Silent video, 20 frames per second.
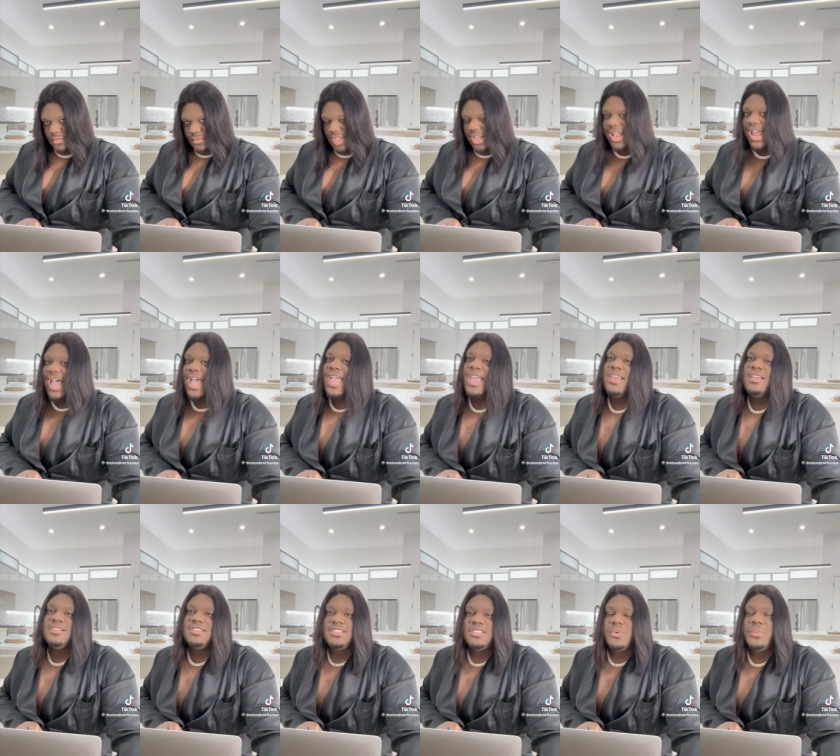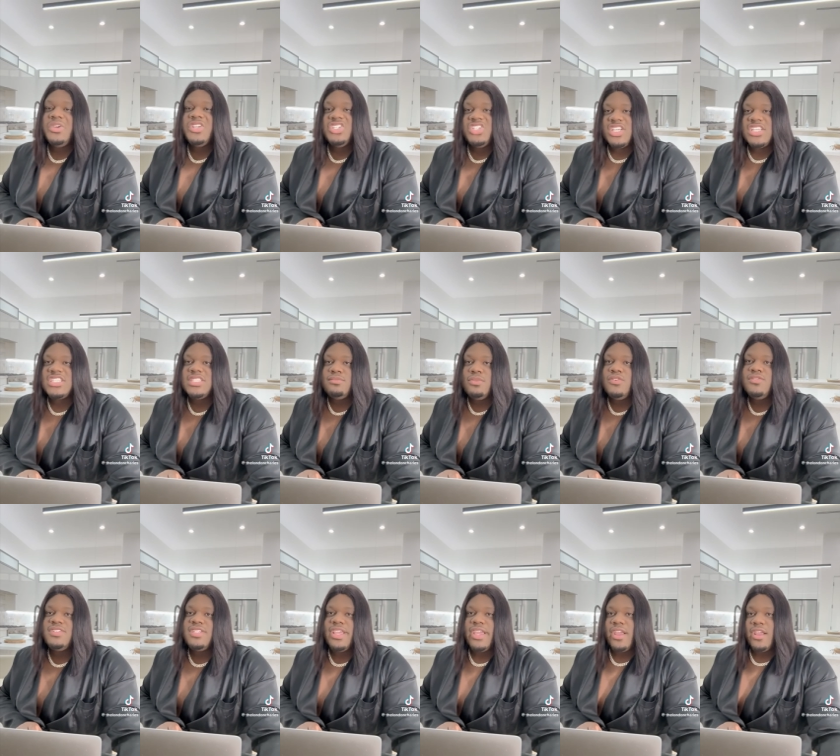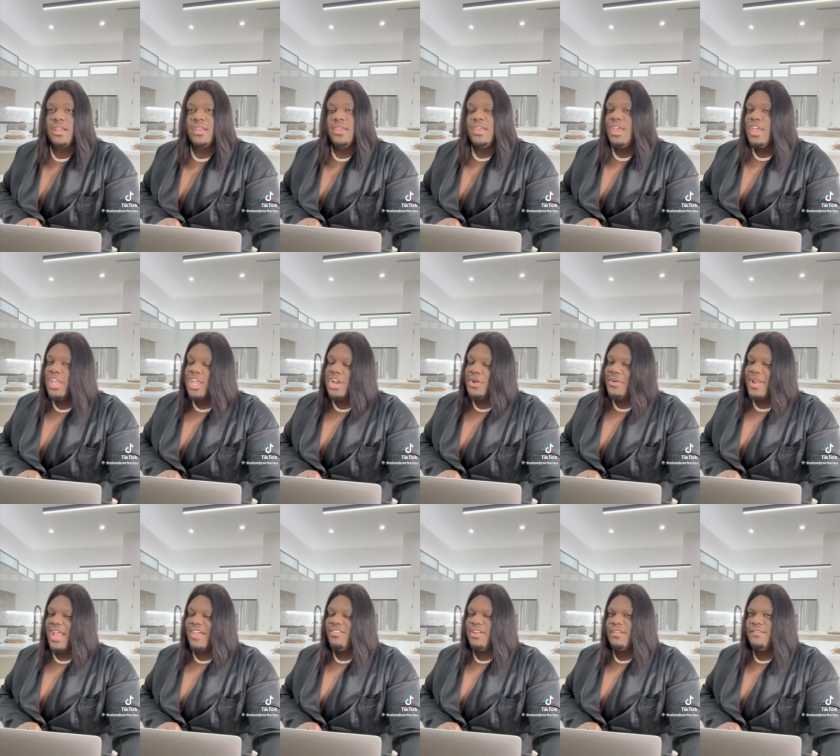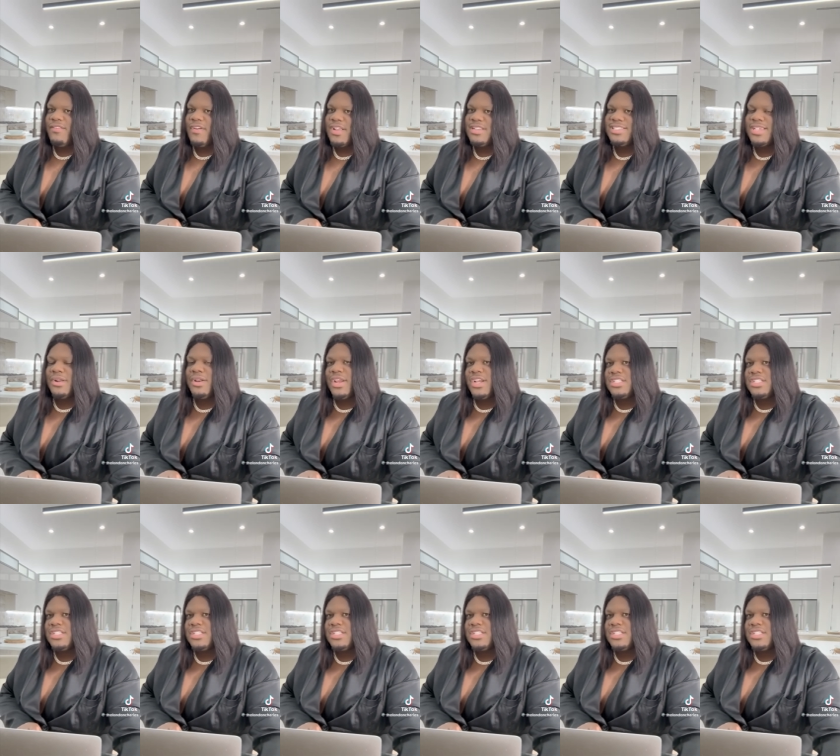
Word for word: Lies. We just moved here. You don't have any friends out here,